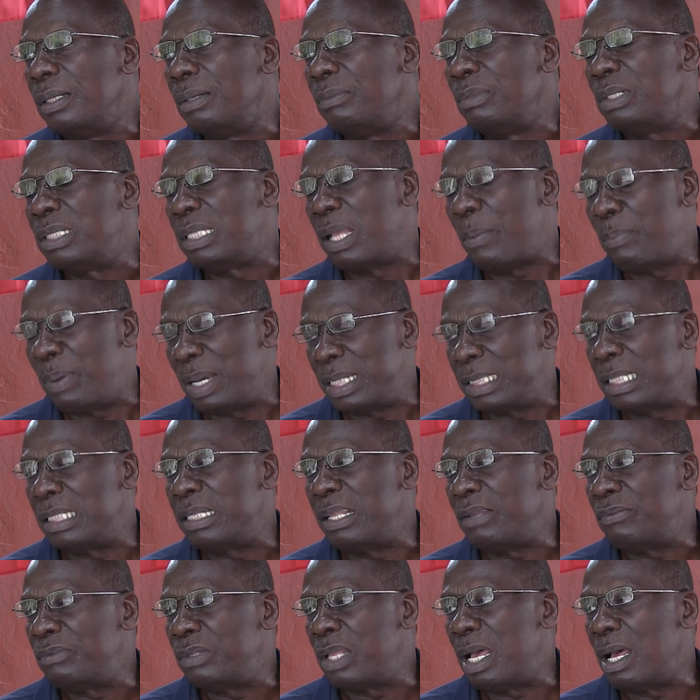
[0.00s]
which is a
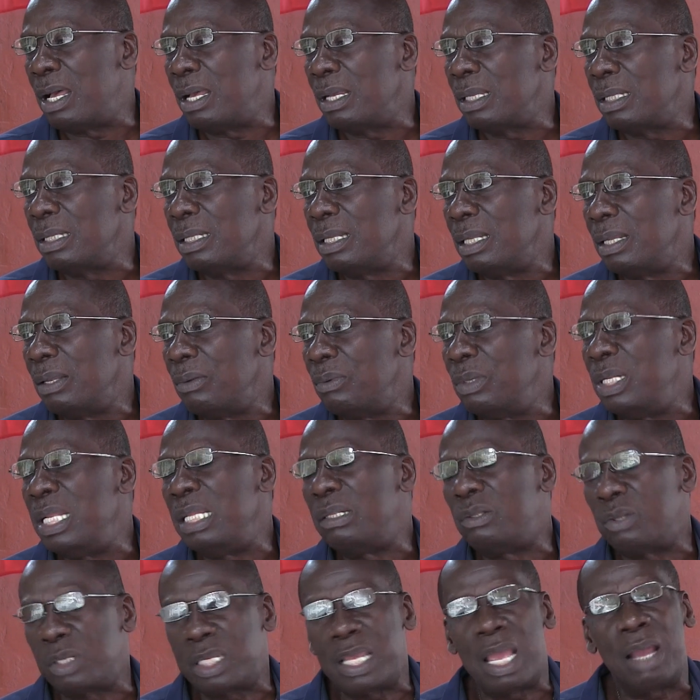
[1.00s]
positive talk. We
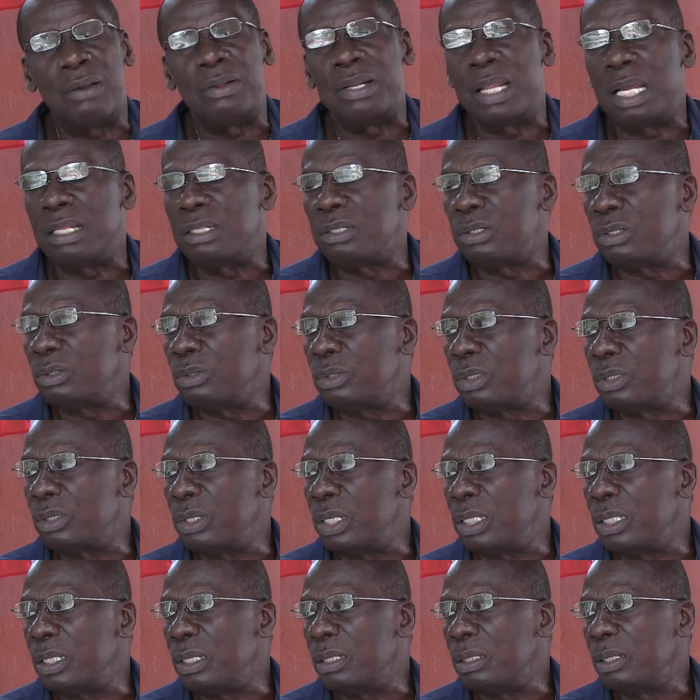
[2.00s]
need to carry that show too,
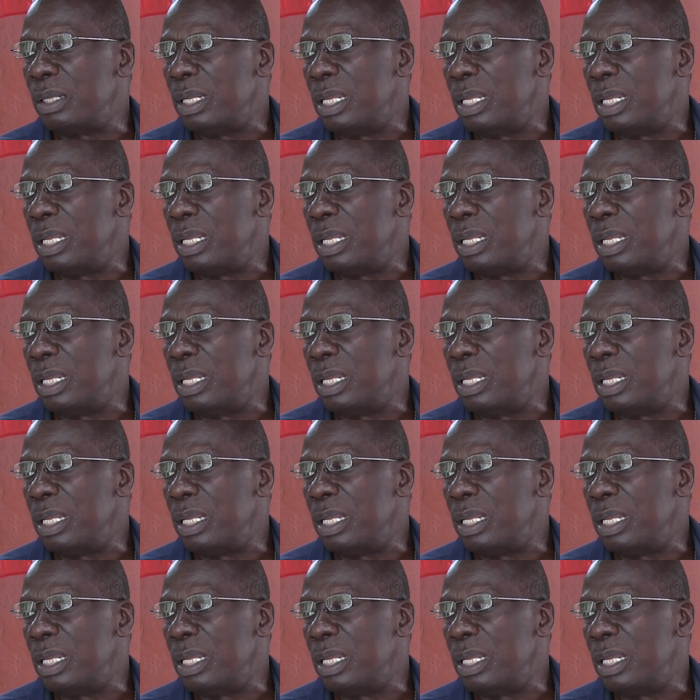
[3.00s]
you know.